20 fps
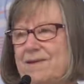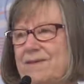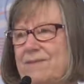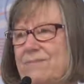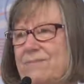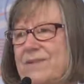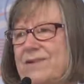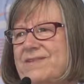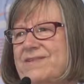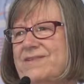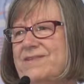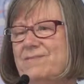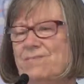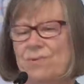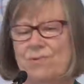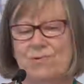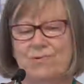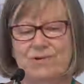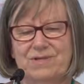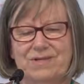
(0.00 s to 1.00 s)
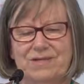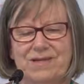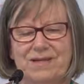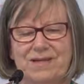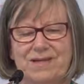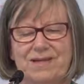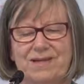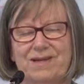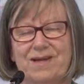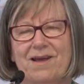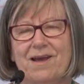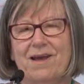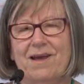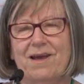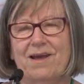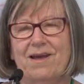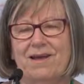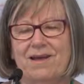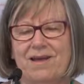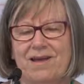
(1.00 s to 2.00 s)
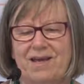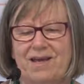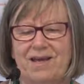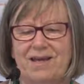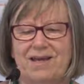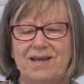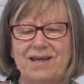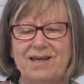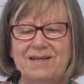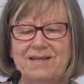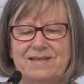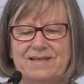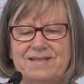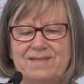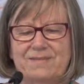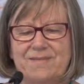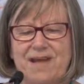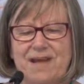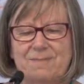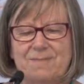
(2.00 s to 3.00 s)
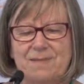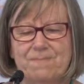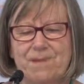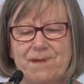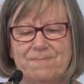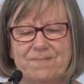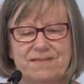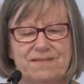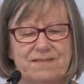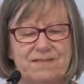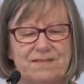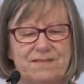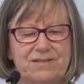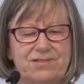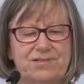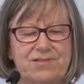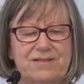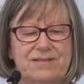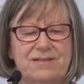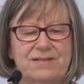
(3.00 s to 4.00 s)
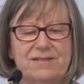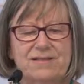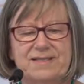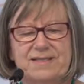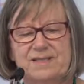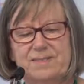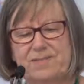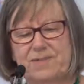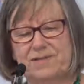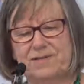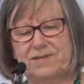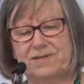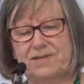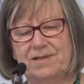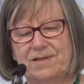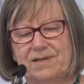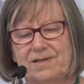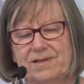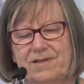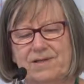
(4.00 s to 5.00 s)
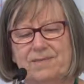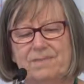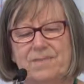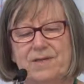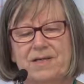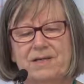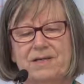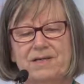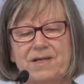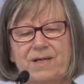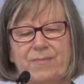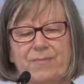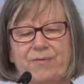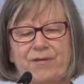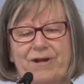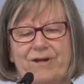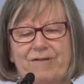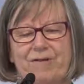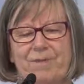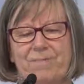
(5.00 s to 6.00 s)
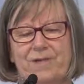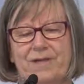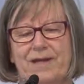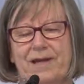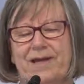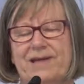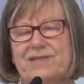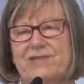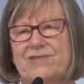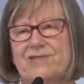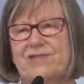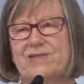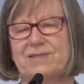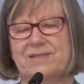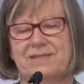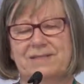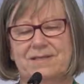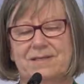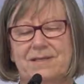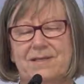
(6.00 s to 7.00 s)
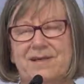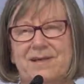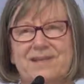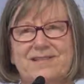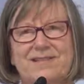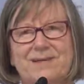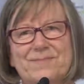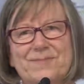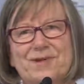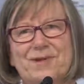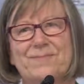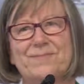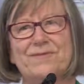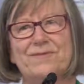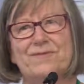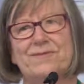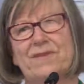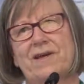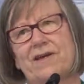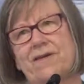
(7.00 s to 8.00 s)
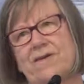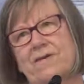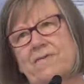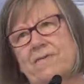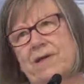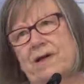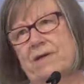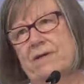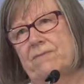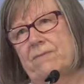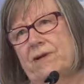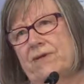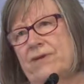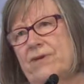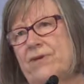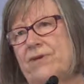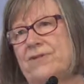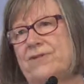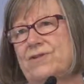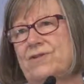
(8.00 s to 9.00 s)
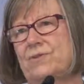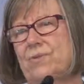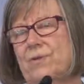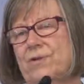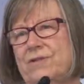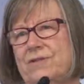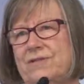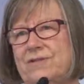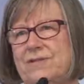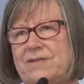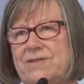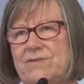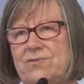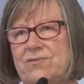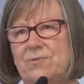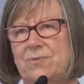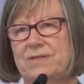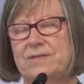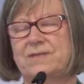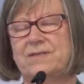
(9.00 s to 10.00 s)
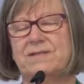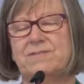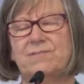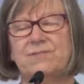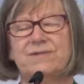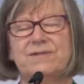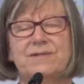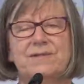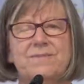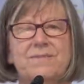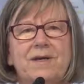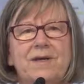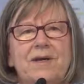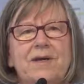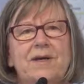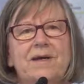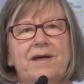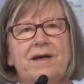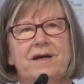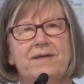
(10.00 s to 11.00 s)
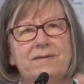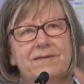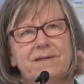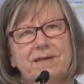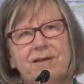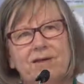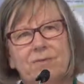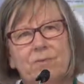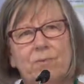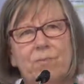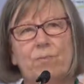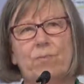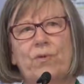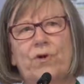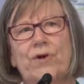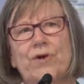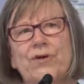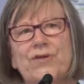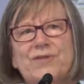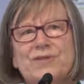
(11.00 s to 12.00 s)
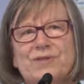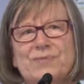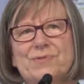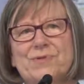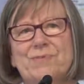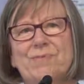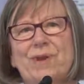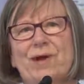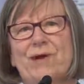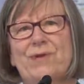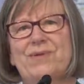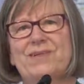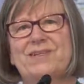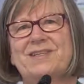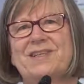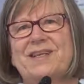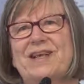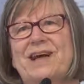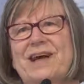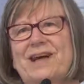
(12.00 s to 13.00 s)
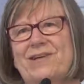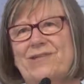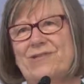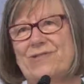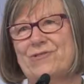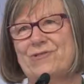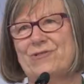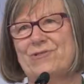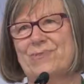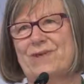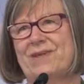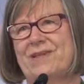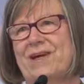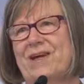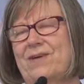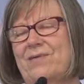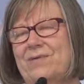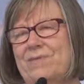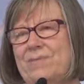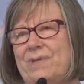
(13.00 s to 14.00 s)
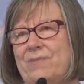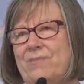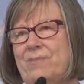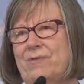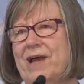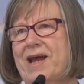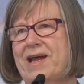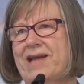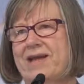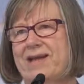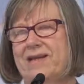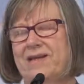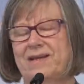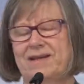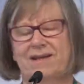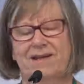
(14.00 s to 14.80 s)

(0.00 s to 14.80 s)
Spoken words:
Most importantly, he and his family members' diligence and discipline in meeting their prayer obligations, and sometimes if one of the girls who worked in the store wasn't Muslim, and the curtains would blow into the lounge room and they would be praying.